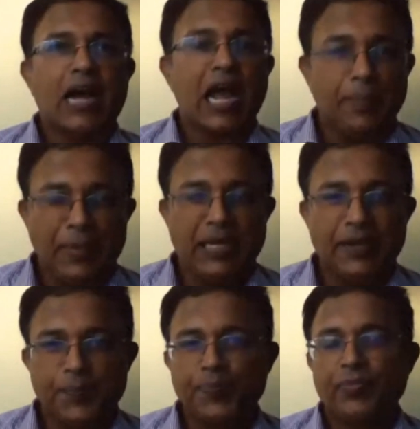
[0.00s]

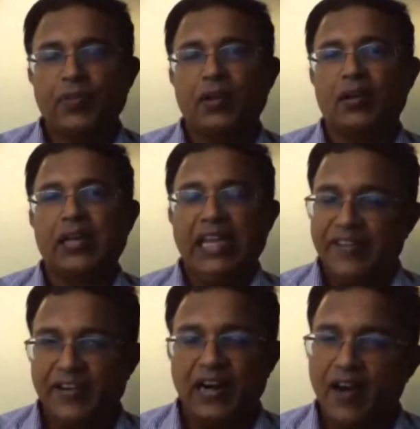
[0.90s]
IP
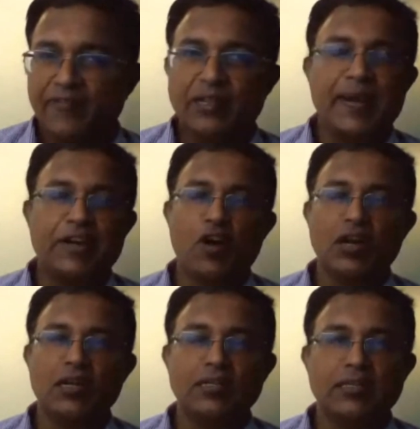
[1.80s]
even after
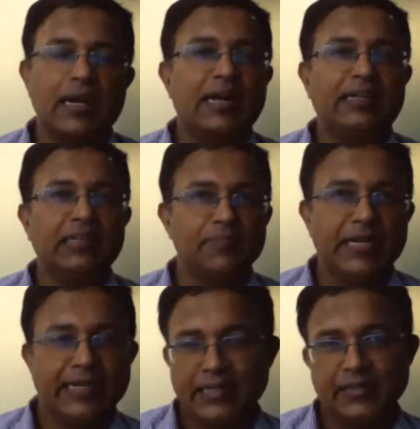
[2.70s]
McDonald's had
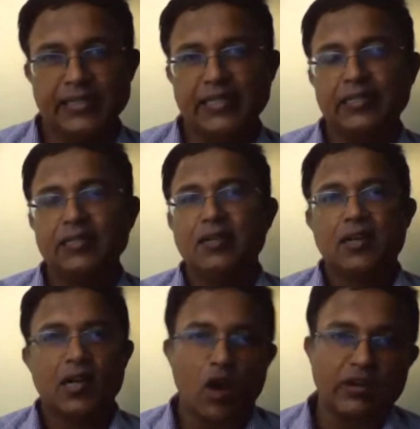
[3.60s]
terminated the
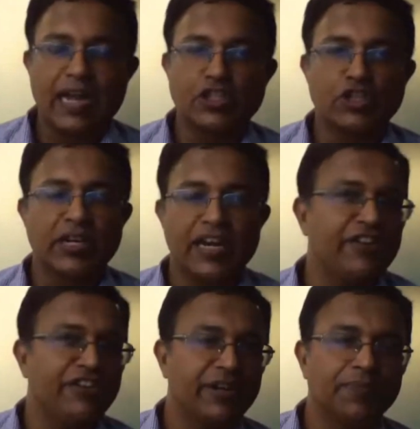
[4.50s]
contractual
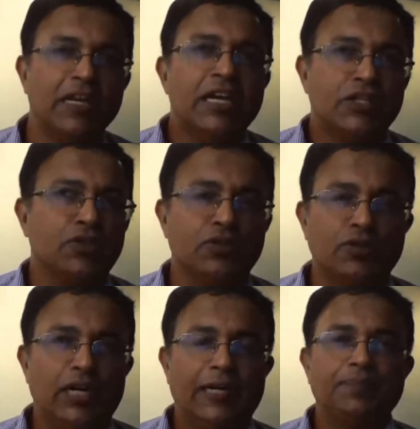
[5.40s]
relationship.
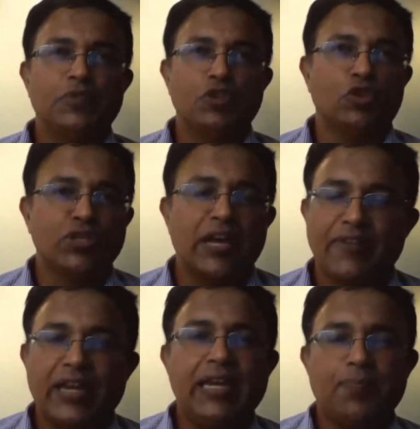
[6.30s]
So those are
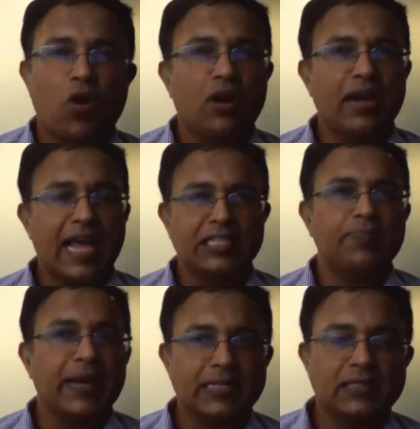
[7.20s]
very important
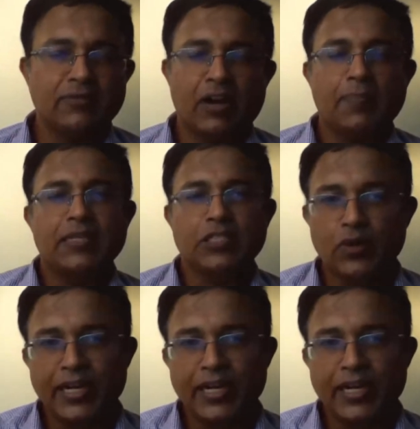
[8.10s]
aspects one must look